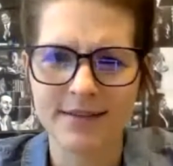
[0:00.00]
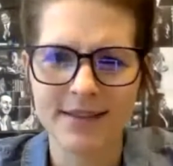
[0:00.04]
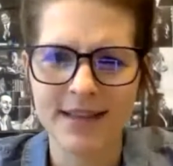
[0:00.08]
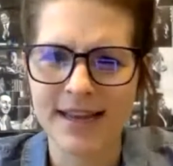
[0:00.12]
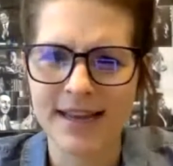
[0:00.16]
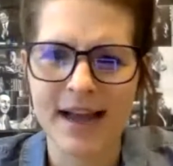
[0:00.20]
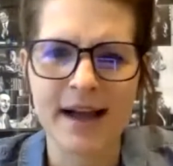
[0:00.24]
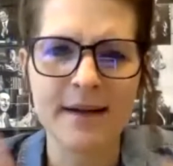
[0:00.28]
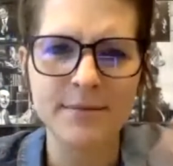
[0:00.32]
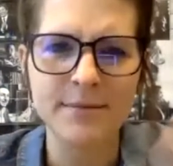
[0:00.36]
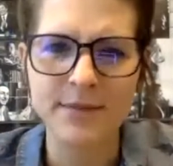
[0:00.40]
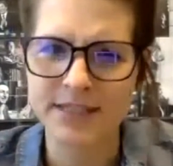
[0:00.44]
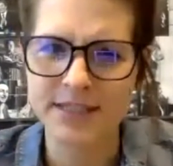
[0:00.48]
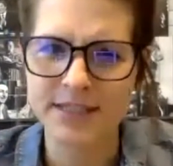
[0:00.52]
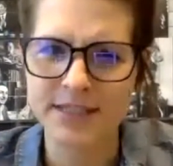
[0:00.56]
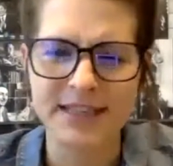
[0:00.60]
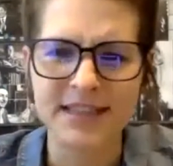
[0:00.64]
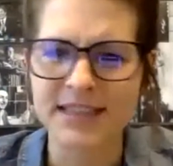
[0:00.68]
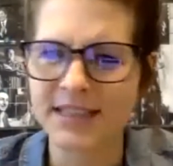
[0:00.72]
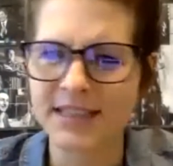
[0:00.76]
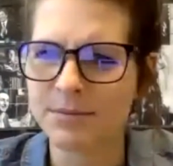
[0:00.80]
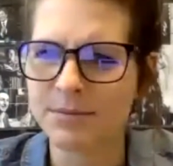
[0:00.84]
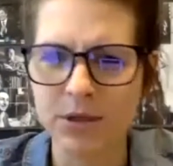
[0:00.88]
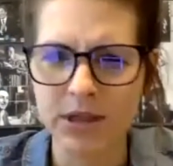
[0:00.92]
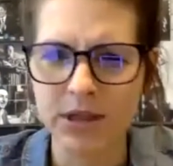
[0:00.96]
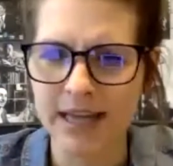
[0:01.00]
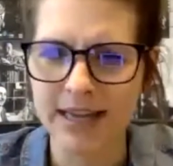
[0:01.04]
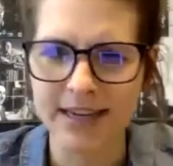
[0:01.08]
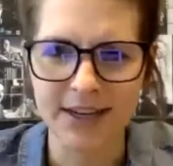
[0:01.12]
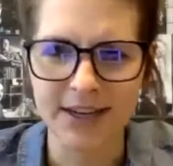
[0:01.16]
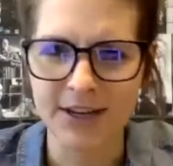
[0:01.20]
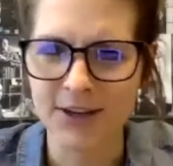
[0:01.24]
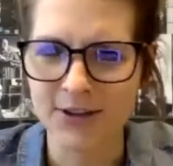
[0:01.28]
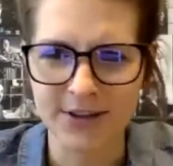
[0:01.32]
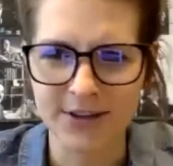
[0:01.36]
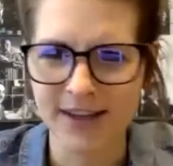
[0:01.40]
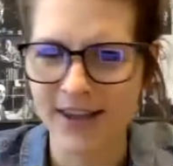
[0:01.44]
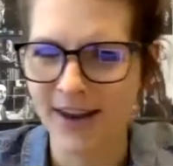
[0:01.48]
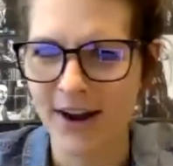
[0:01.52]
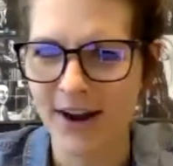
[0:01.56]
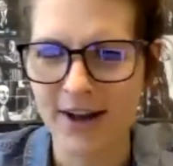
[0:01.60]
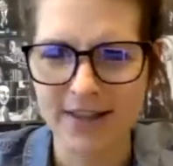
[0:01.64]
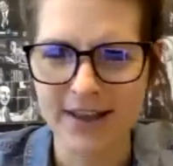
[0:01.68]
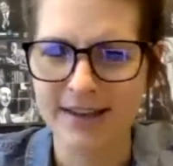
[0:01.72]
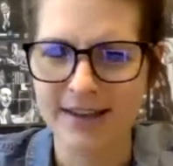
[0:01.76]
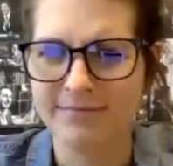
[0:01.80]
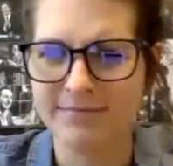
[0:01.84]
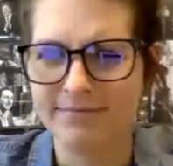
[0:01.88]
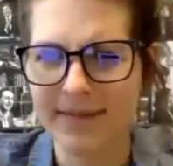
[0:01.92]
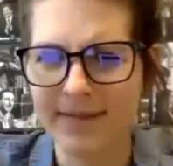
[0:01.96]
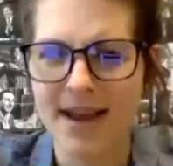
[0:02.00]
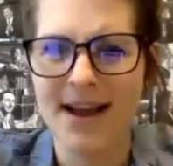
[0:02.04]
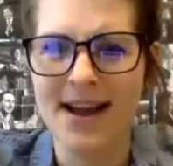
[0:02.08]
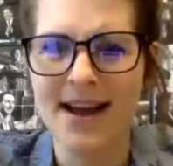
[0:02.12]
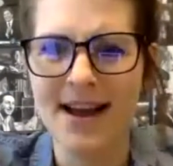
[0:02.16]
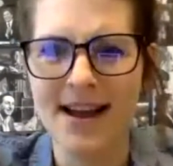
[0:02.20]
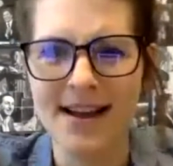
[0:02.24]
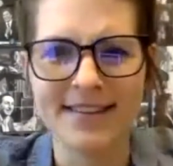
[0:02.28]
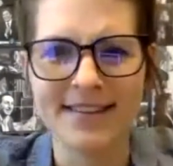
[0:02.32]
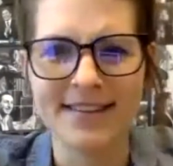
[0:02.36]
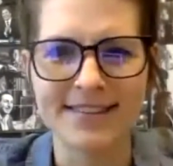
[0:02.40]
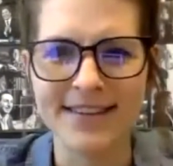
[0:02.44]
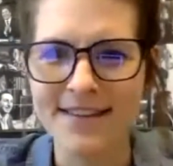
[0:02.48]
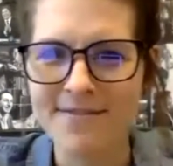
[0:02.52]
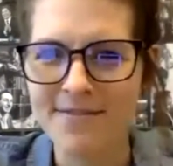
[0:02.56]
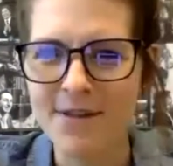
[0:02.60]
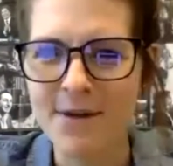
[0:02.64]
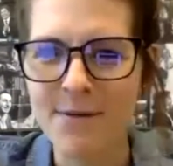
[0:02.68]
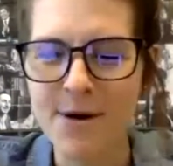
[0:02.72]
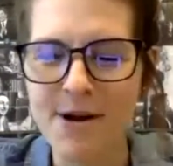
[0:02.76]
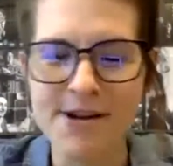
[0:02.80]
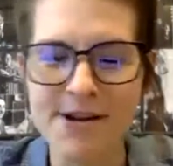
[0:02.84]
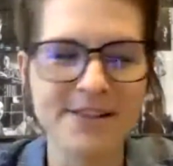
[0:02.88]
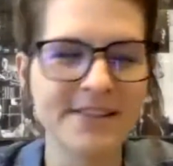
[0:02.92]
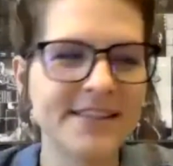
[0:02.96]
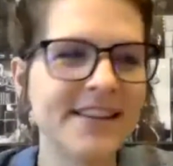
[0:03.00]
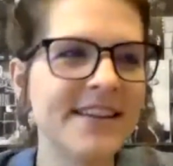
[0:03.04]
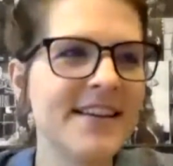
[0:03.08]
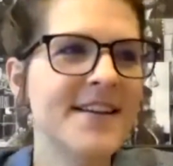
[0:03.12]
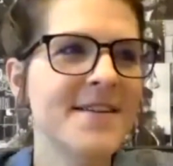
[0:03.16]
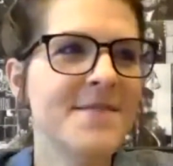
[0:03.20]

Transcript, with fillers: Like I'm just like this millennial, you know, like ah, save the world.